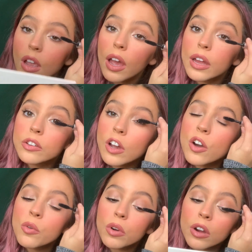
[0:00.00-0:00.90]
I
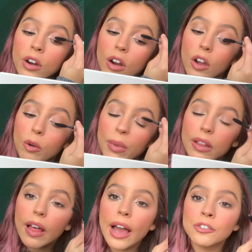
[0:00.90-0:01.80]
don't curl my
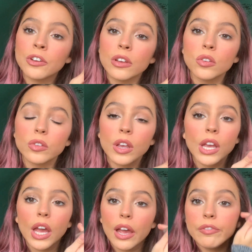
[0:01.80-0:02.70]
lashes.
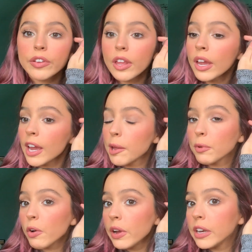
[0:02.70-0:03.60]
I feel like
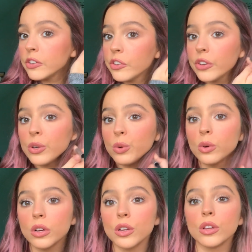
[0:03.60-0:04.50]
I'm going
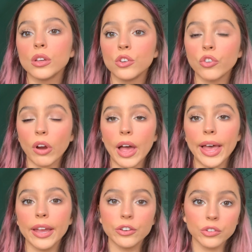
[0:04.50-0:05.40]
to
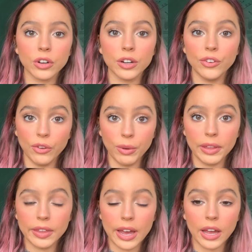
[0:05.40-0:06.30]
try to start
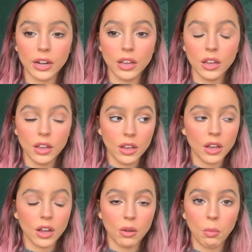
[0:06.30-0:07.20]
doing that.
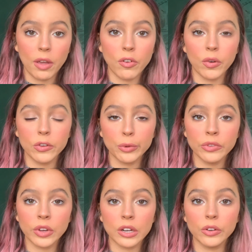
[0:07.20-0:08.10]
I've always
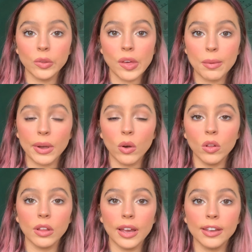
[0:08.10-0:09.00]
been scared to do that my
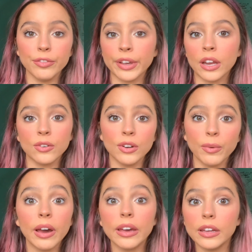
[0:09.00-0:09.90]
whole life. Like, I don't know
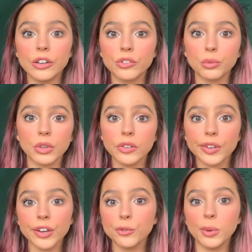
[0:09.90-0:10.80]
why. It just really
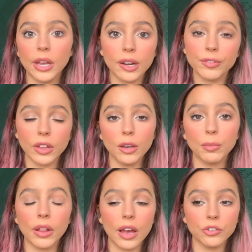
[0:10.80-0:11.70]
scares me, and I feel like
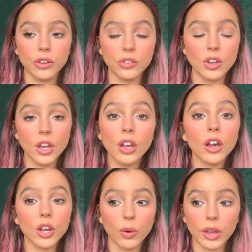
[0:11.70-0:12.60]
my lashes
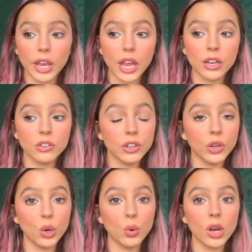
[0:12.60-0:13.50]
are going
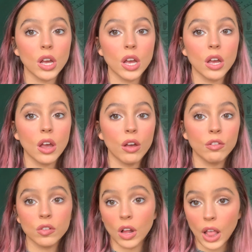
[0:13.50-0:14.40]
to
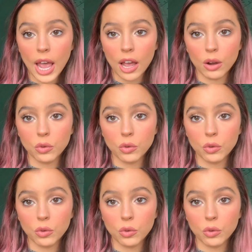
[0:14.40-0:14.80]
fall out.